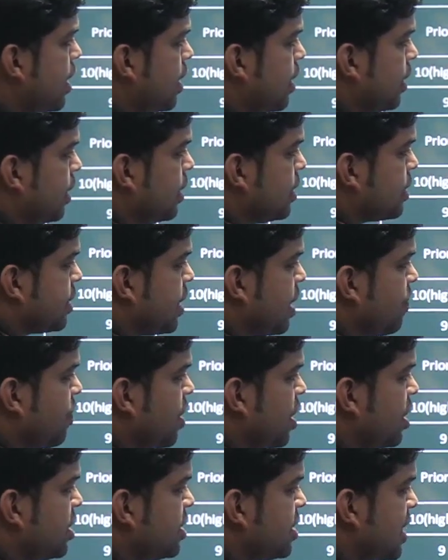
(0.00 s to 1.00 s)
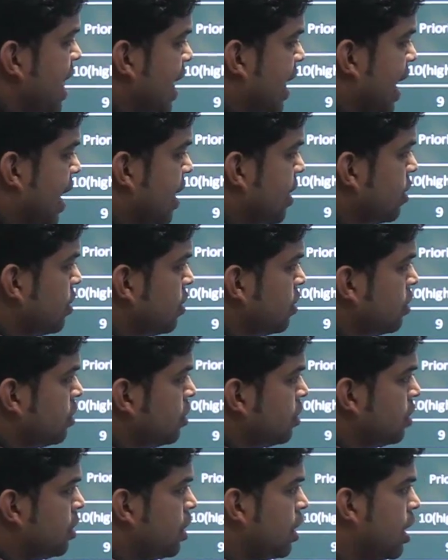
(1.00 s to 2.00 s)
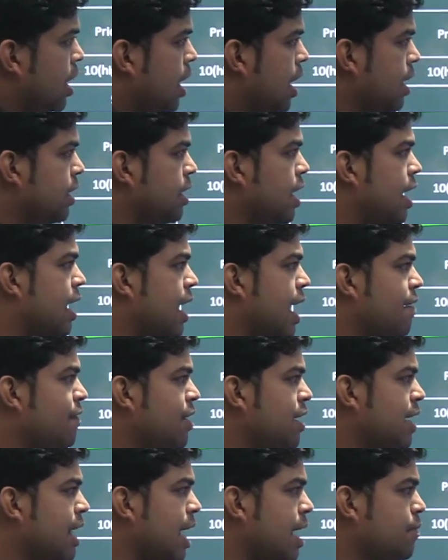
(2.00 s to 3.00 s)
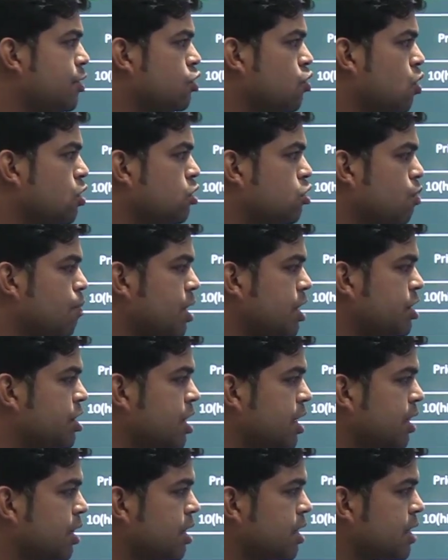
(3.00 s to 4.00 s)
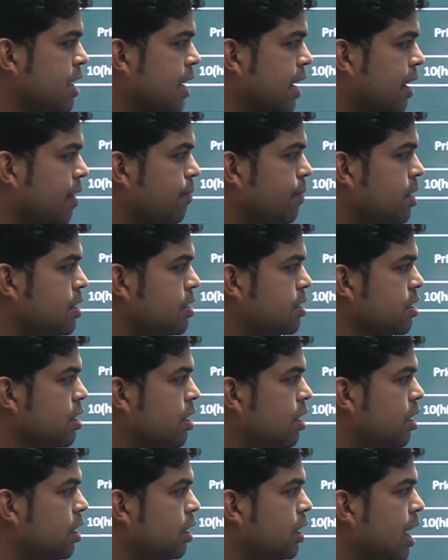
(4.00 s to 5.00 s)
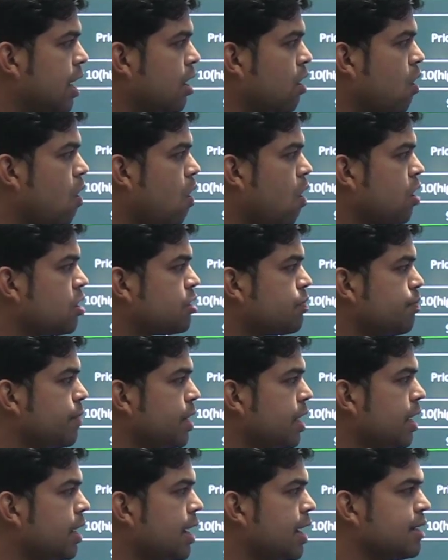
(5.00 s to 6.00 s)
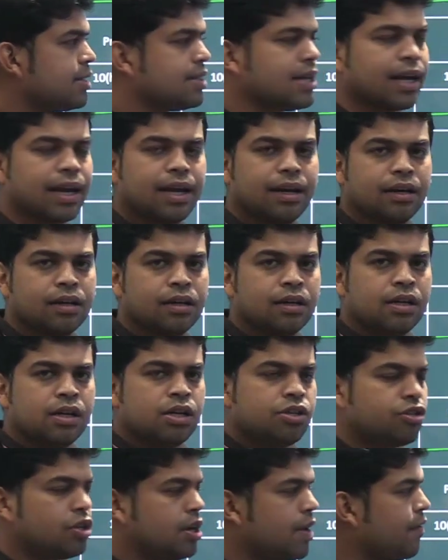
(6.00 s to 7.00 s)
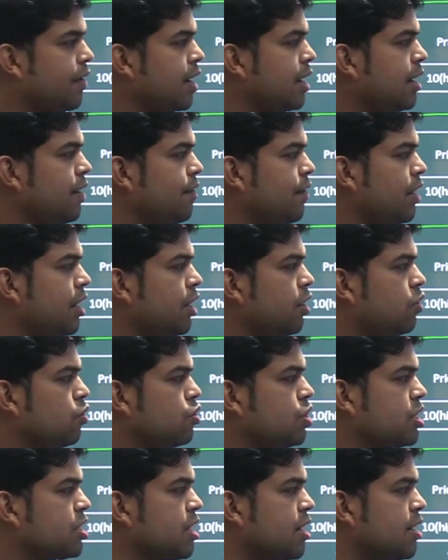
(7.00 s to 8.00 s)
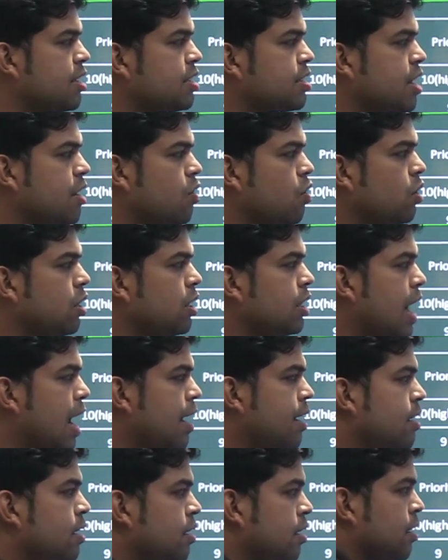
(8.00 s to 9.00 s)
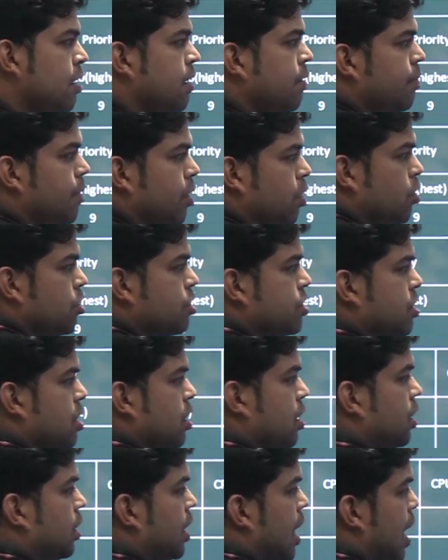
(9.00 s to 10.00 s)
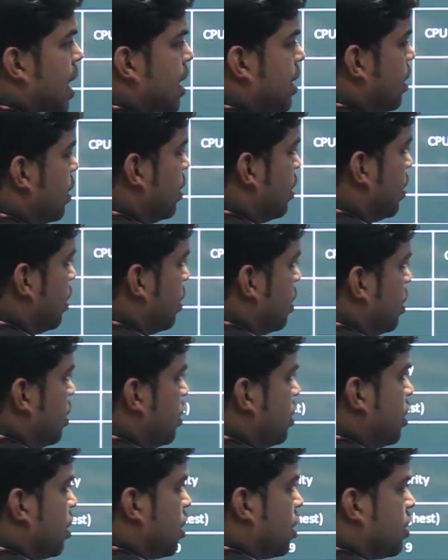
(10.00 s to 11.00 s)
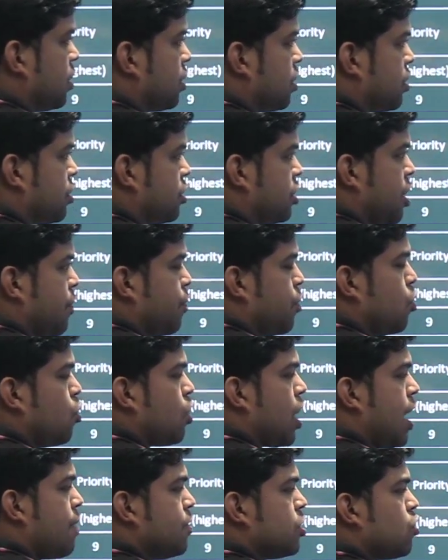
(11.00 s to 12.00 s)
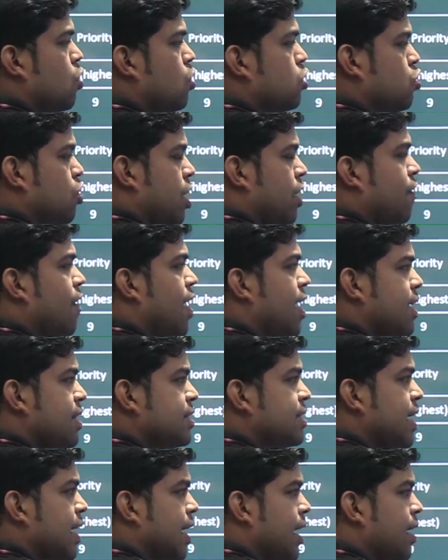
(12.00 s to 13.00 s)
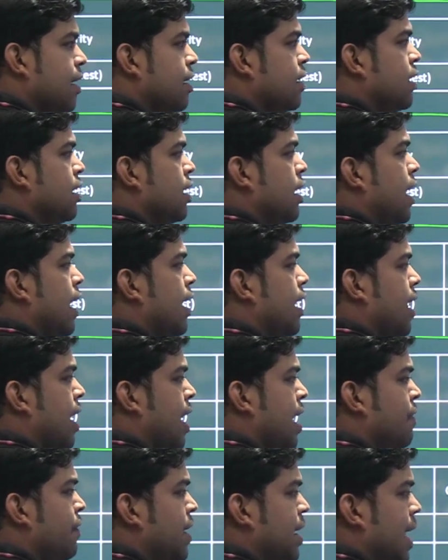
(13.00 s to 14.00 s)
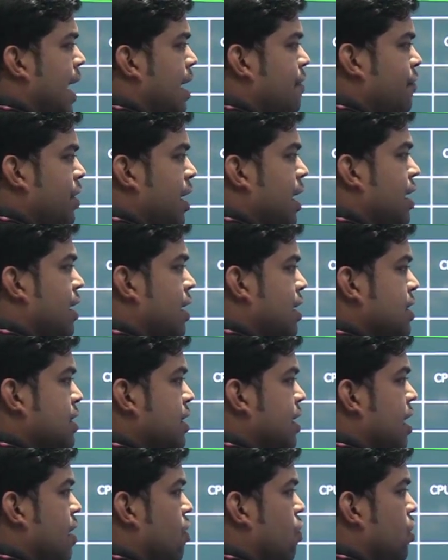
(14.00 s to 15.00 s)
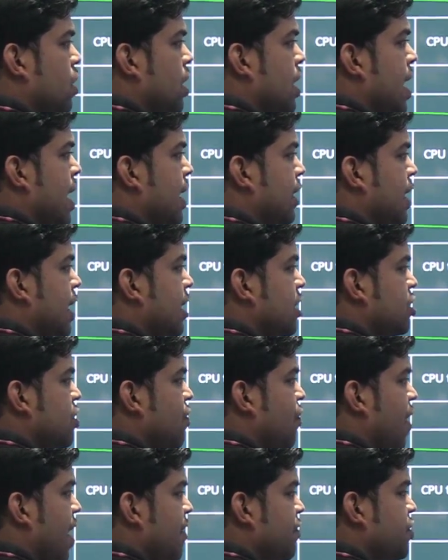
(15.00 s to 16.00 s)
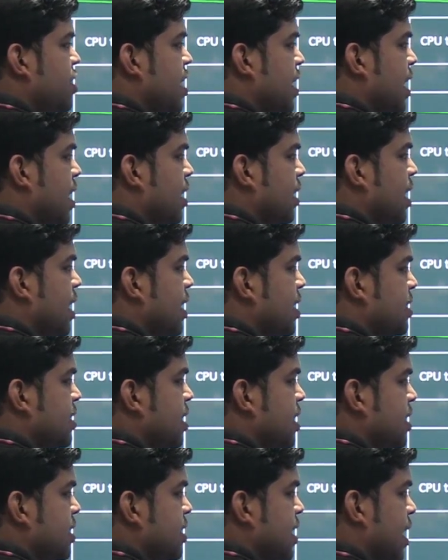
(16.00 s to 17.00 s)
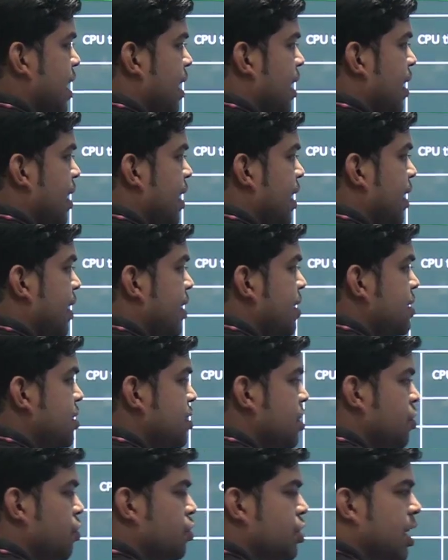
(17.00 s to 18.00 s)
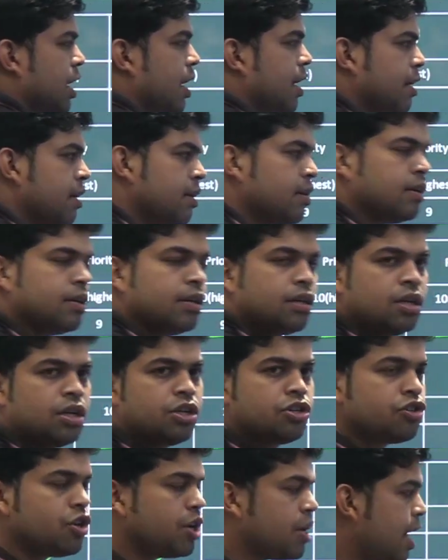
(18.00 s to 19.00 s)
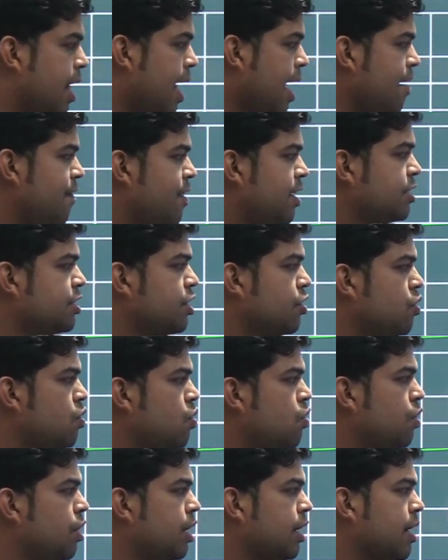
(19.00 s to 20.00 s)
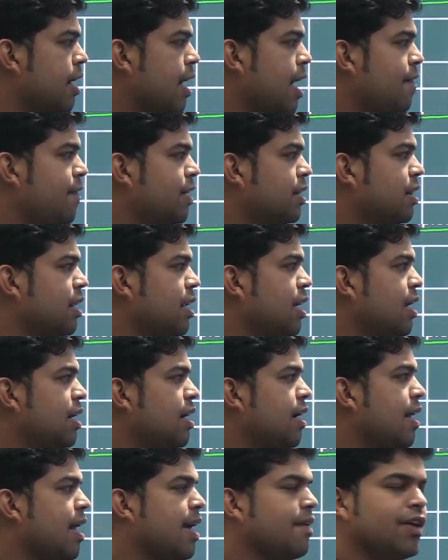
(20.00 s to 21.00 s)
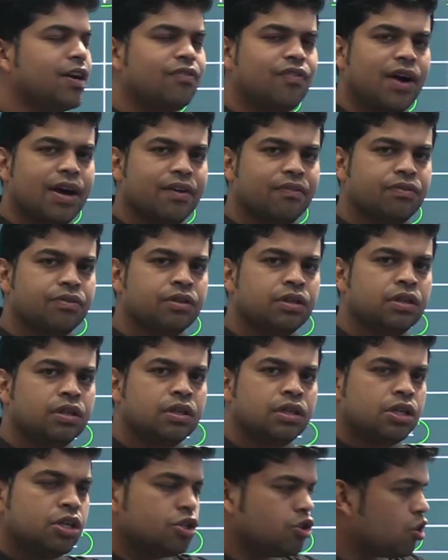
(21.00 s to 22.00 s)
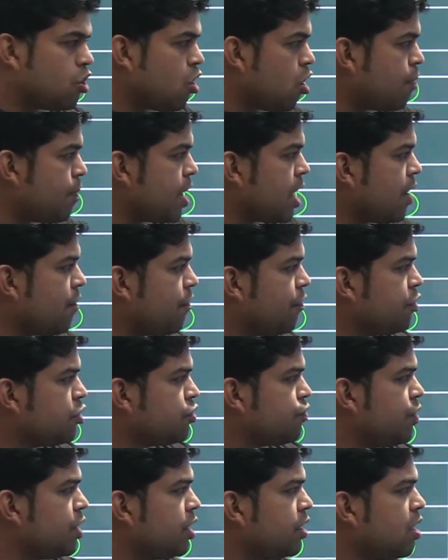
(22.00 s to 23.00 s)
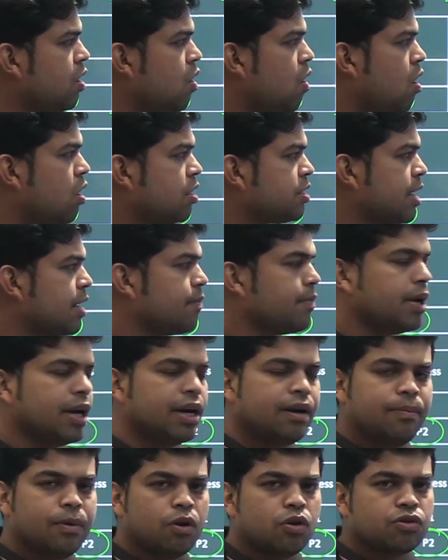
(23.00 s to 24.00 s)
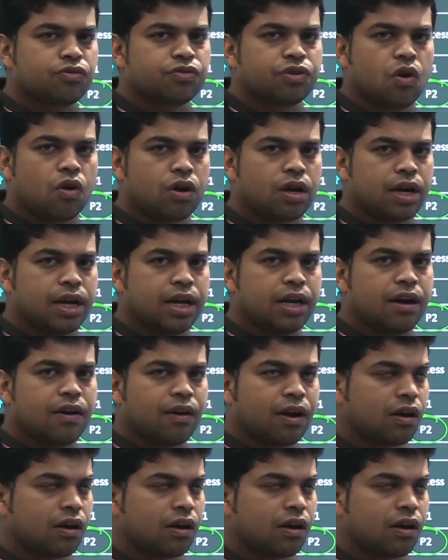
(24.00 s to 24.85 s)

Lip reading: is given in second and the arrival time is also mentioned in the second, means that hours, minute and second. So definitely we need to just understand only that, because that the CPU time is also required in second and arrival time we can consider only like that is a 5 second, that is 3 second and it is 0 second. So it arrive at 0, it arrive at 3 and arrive at 5. So don't be confused with the hours and minute, because don't need of